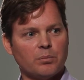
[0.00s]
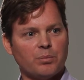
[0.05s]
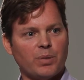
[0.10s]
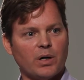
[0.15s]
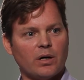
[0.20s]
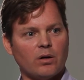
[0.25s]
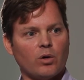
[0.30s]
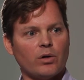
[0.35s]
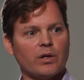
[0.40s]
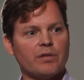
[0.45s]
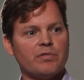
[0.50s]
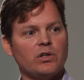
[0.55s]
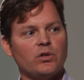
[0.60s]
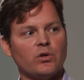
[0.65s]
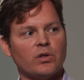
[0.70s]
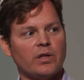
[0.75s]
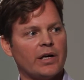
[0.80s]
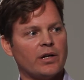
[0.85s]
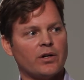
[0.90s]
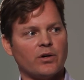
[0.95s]
but only if you
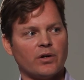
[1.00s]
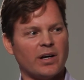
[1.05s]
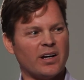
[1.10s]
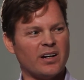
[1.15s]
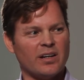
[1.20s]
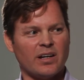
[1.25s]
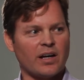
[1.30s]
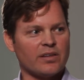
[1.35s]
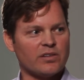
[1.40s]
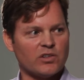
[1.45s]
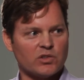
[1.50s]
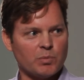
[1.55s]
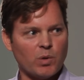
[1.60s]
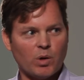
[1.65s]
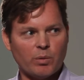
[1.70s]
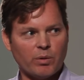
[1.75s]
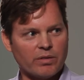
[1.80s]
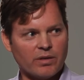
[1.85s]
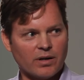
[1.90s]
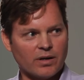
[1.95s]
do the internet, and not this
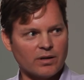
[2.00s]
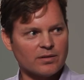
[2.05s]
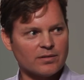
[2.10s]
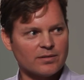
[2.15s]
mobile thing."